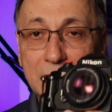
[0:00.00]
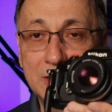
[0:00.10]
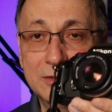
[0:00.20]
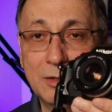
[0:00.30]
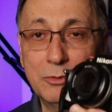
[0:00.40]

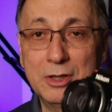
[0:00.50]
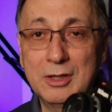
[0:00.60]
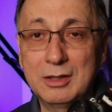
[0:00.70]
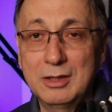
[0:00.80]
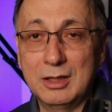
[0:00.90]
Get
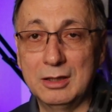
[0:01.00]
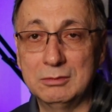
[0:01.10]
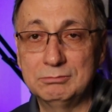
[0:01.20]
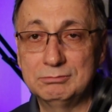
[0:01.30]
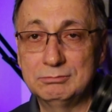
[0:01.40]
something that's
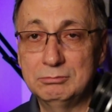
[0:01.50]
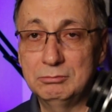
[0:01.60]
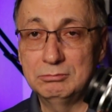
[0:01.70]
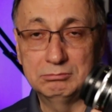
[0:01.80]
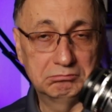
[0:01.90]
gonna,
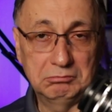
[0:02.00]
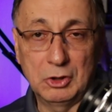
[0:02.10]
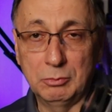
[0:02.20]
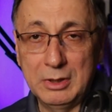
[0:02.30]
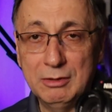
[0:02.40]

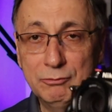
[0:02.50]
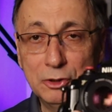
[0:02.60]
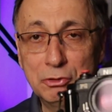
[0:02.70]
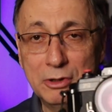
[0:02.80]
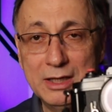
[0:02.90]
make you
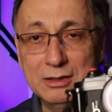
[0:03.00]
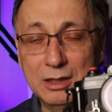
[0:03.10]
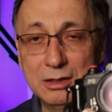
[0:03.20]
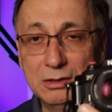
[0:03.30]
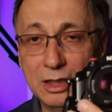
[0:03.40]
feel
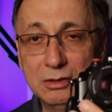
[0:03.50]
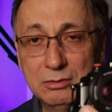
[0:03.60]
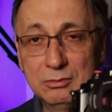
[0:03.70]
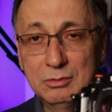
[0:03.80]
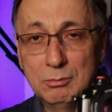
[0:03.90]
great, and
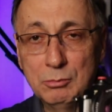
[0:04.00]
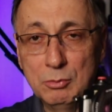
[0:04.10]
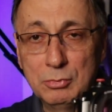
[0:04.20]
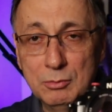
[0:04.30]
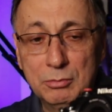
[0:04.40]

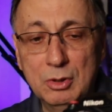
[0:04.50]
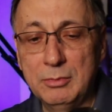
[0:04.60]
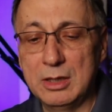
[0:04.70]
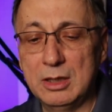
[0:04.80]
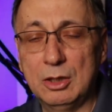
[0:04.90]
boom, boom,
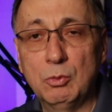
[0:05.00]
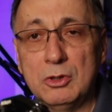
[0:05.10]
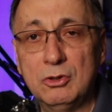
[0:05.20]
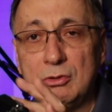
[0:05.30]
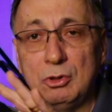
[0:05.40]
boom. And then
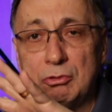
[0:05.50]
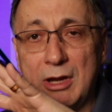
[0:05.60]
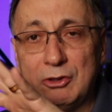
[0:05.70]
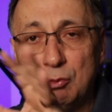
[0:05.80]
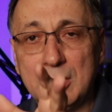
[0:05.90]
once you
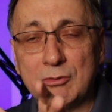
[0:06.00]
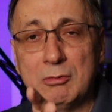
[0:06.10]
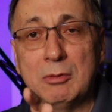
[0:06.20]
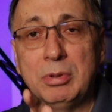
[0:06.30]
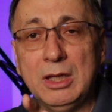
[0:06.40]
graduate
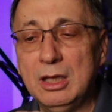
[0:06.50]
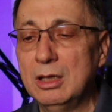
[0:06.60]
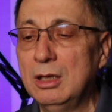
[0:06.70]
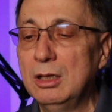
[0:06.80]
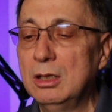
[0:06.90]
from the
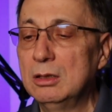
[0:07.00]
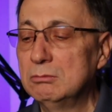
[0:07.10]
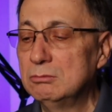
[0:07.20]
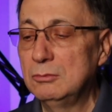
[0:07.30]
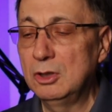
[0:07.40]
P,
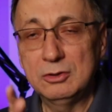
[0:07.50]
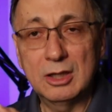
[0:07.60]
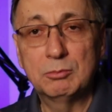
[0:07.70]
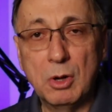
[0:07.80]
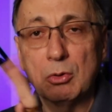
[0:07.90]
this
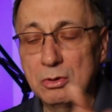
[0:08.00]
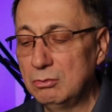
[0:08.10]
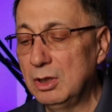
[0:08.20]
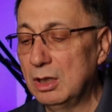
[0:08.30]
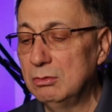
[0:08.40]
does both.
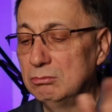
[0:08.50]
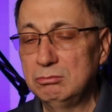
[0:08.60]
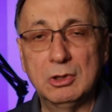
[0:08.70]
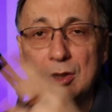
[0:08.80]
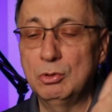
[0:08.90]
You can
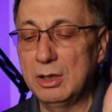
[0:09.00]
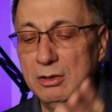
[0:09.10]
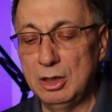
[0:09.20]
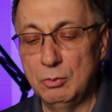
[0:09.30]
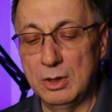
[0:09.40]
do
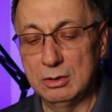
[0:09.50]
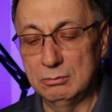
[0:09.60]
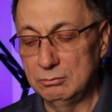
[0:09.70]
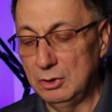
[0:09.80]
anything you want.